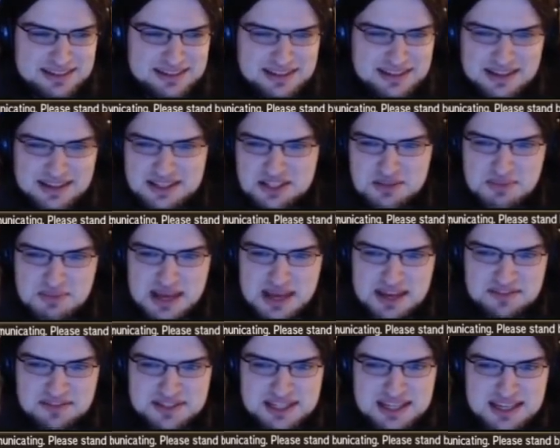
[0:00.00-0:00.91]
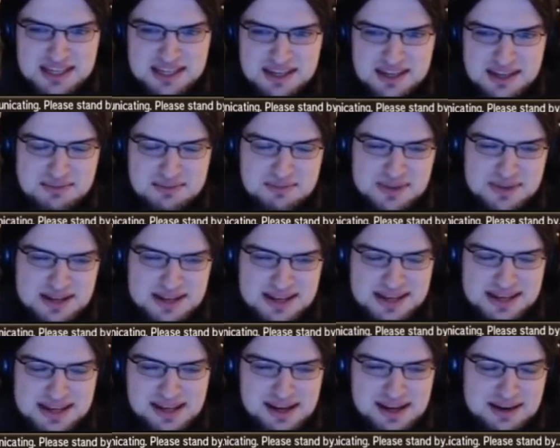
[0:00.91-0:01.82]
As you may have seen in
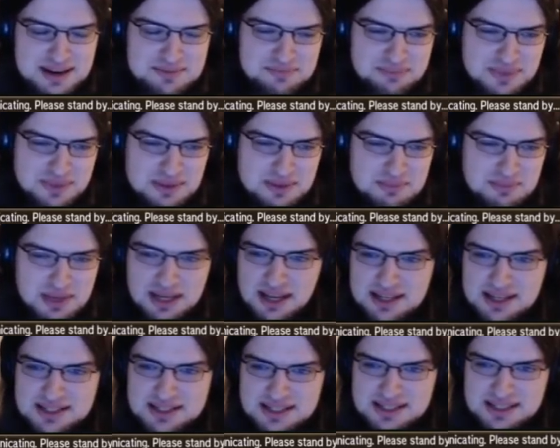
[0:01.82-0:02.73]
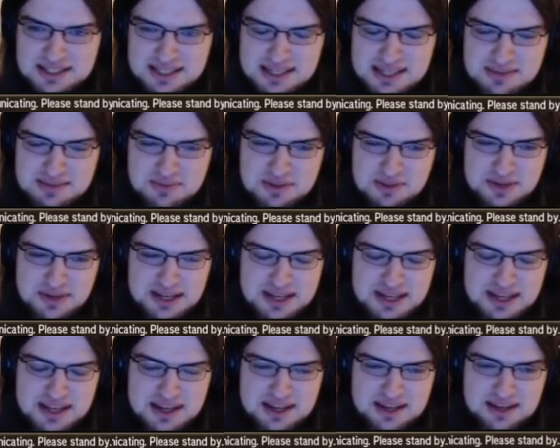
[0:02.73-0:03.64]
my my London team with
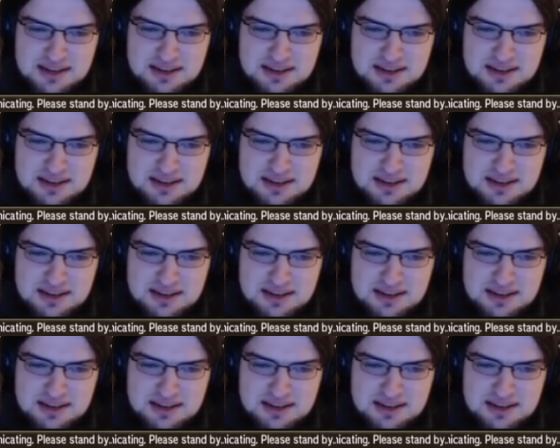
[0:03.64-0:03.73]
my